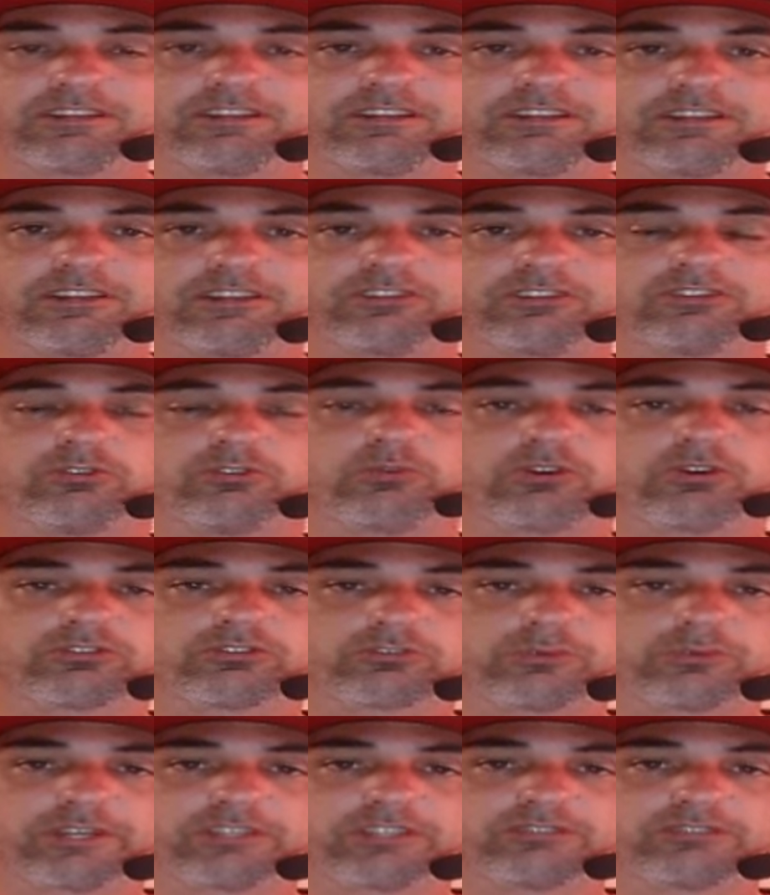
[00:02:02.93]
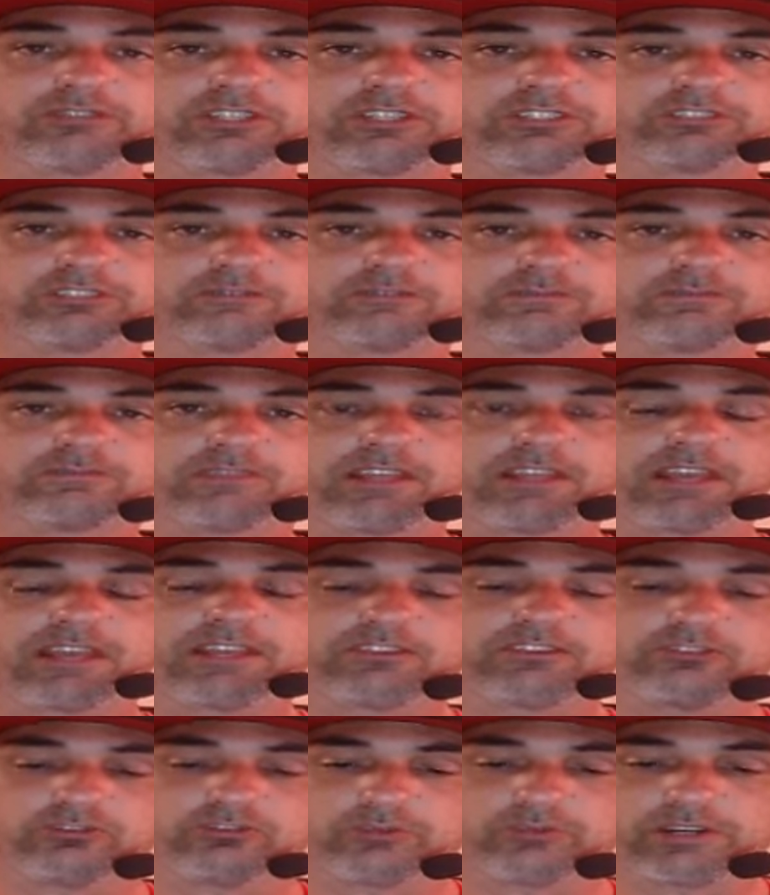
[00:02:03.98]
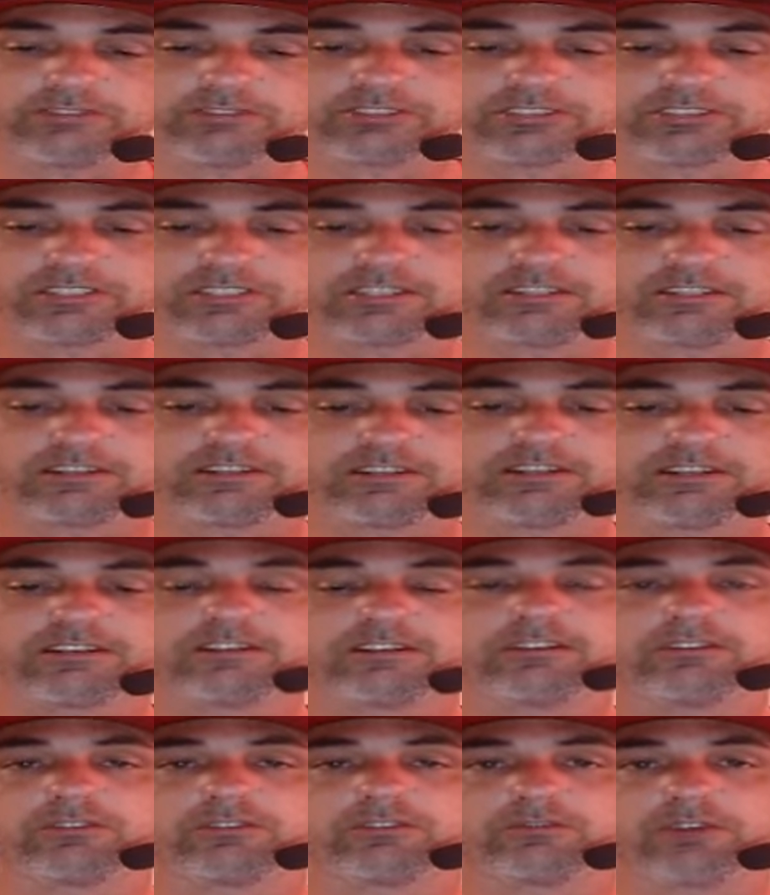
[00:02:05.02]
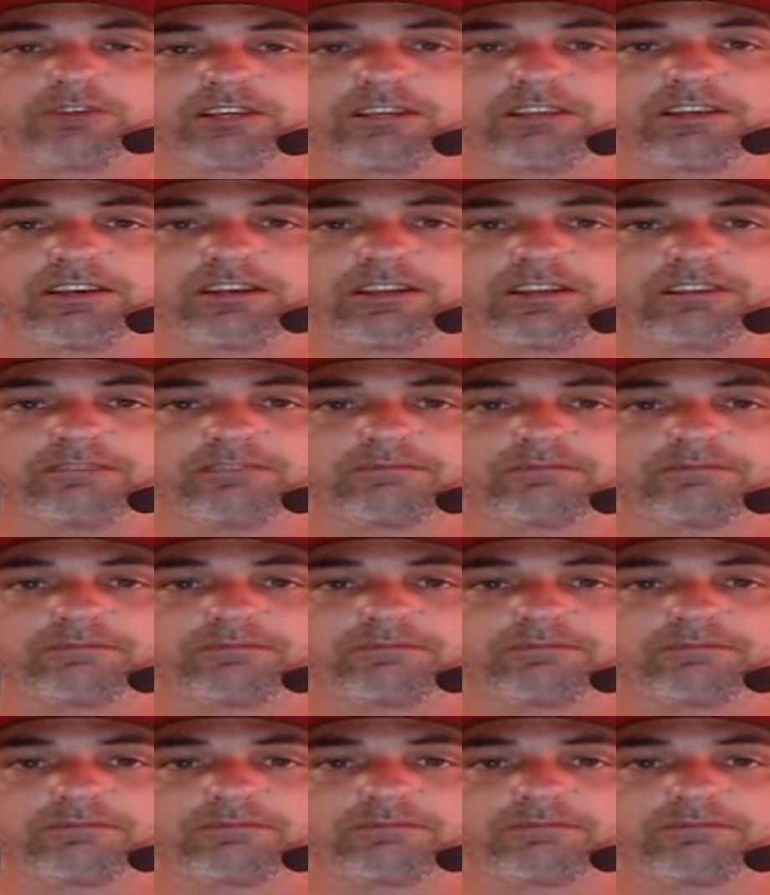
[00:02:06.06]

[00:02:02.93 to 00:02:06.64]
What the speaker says: here in the welterweight division at UFC Fight Night.